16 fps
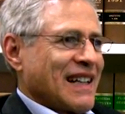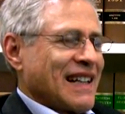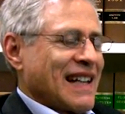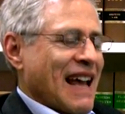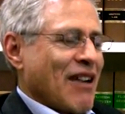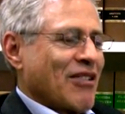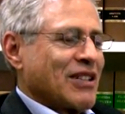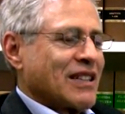
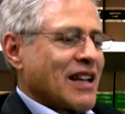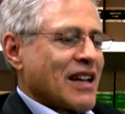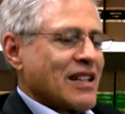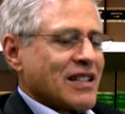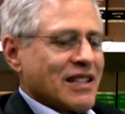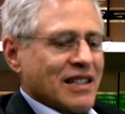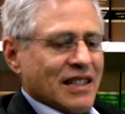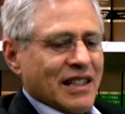Now, it
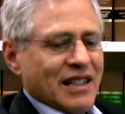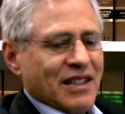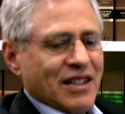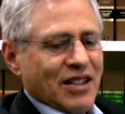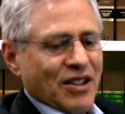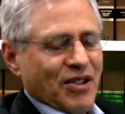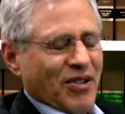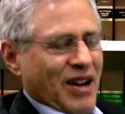doesn't
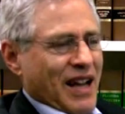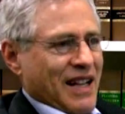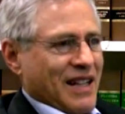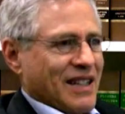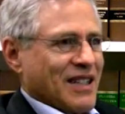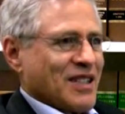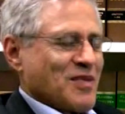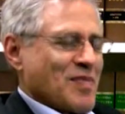integrate this